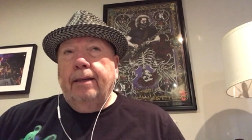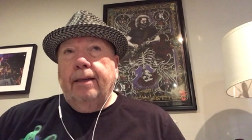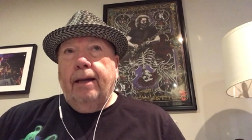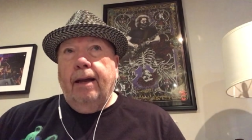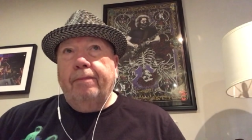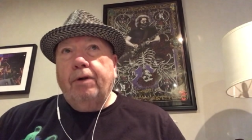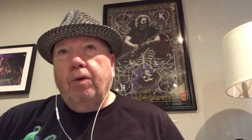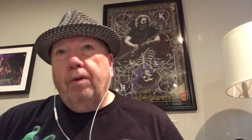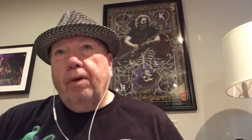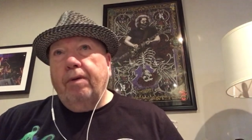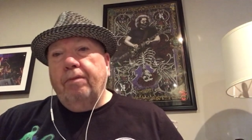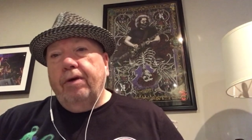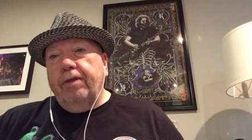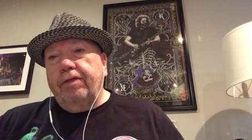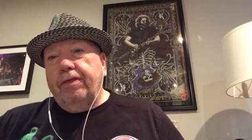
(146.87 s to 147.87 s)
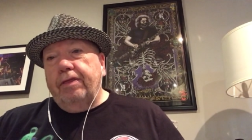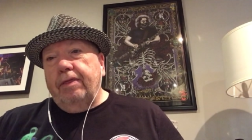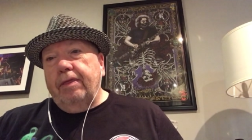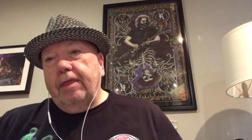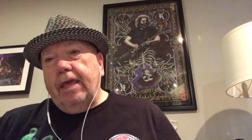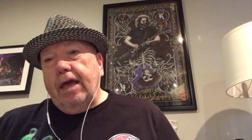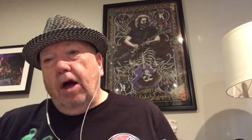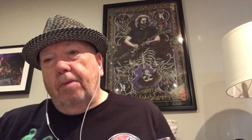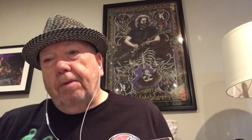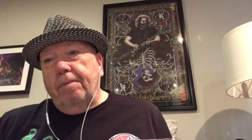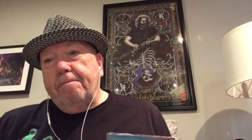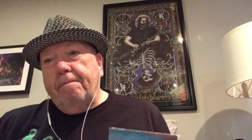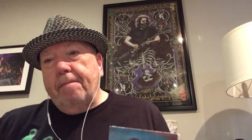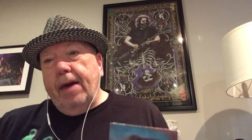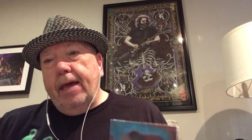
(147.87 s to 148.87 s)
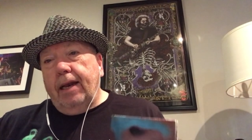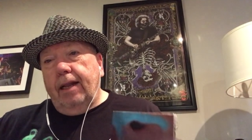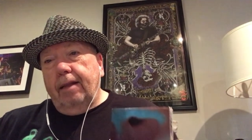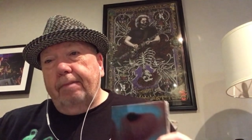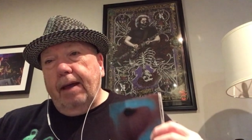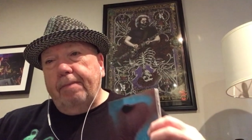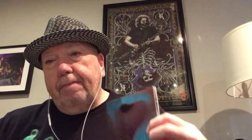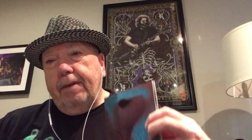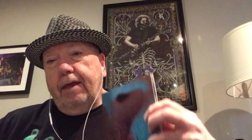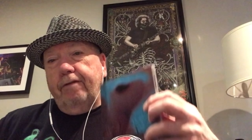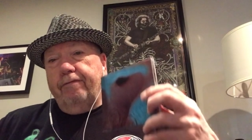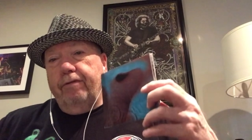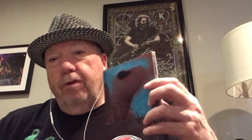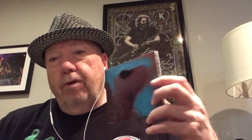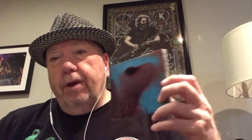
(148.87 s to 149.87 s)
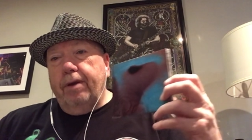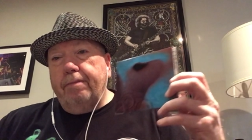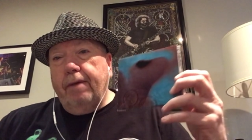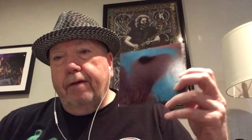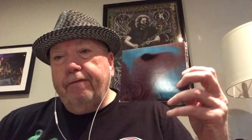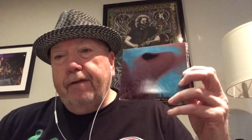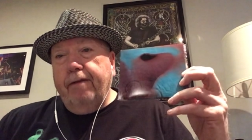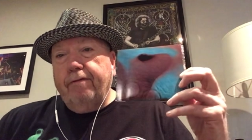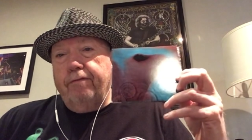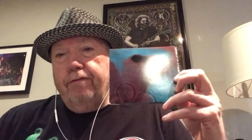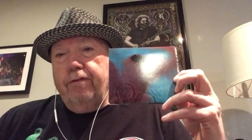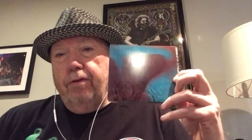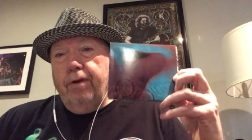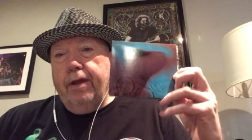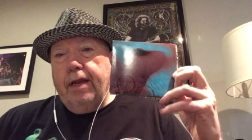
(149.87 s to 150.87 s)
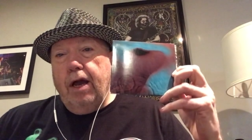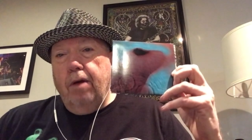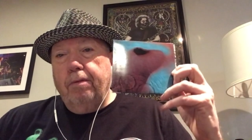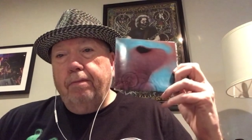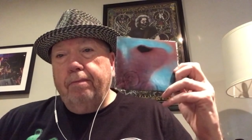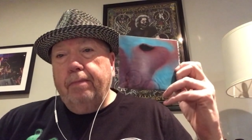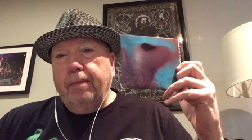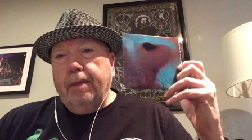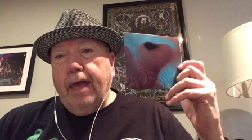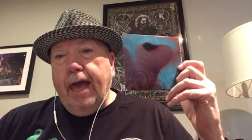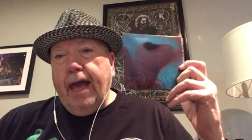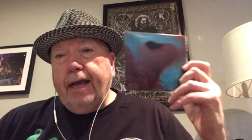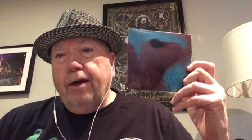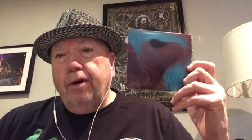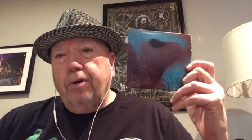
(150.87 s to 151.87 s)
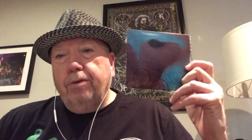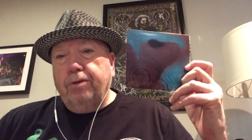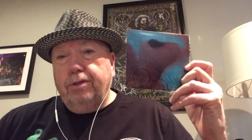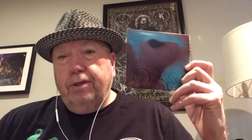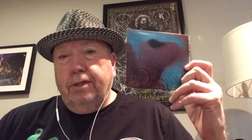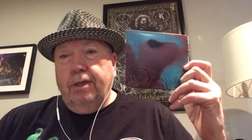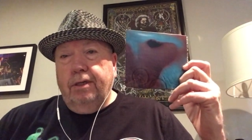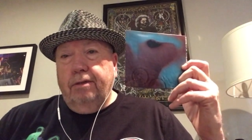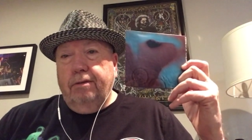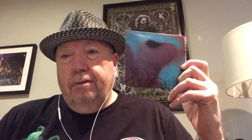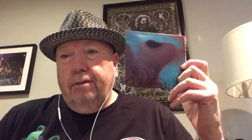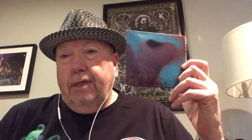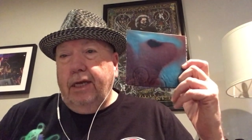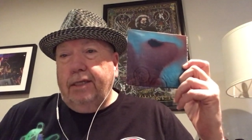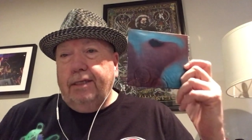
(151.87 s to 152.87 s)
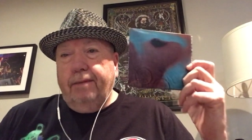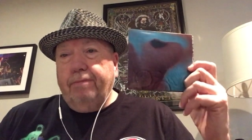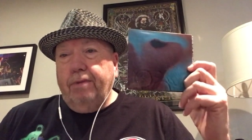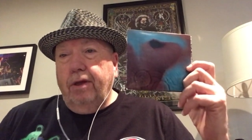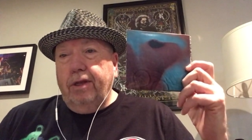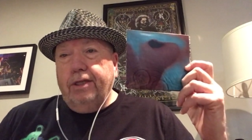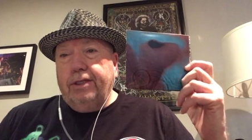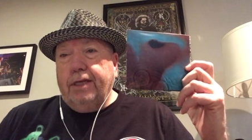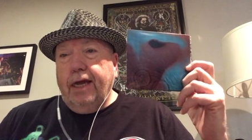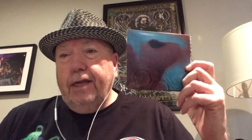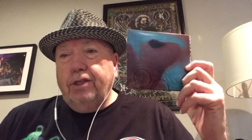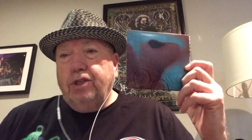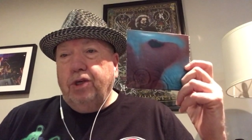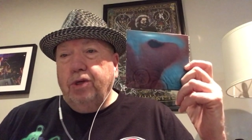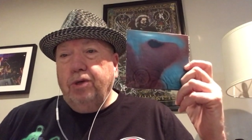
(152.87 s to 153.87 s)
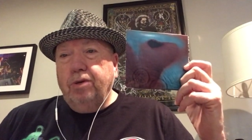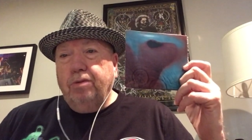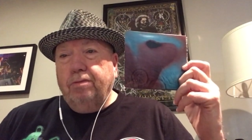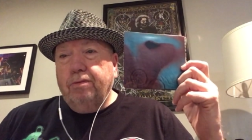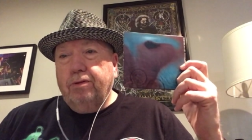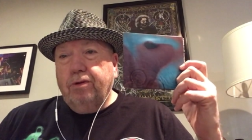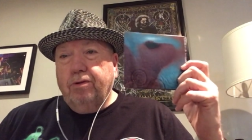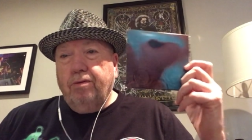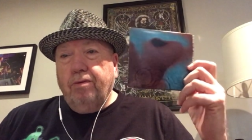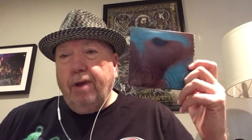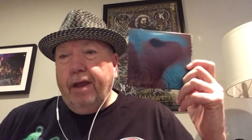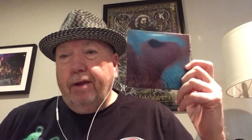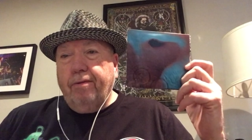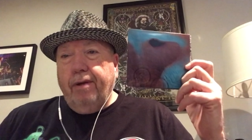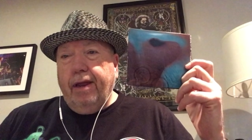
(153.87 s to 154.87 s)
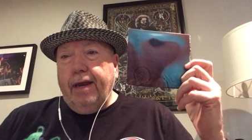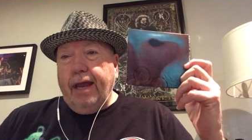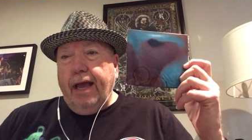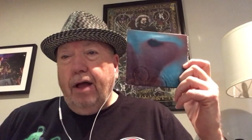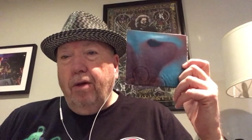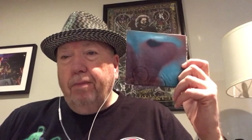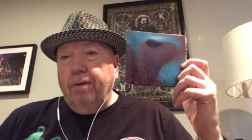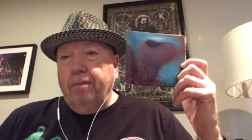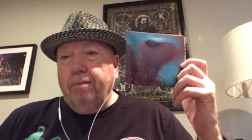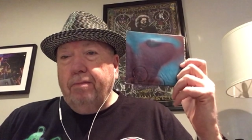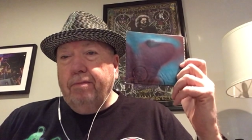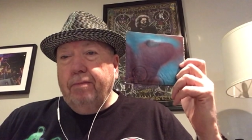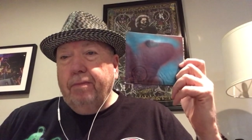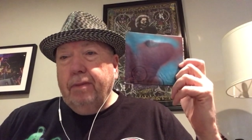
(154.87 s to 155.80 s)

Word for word: I'm going with the album Meddle by Pink Floyd, my favorite Floyd album. Echoes takes up all side two. Great, great album.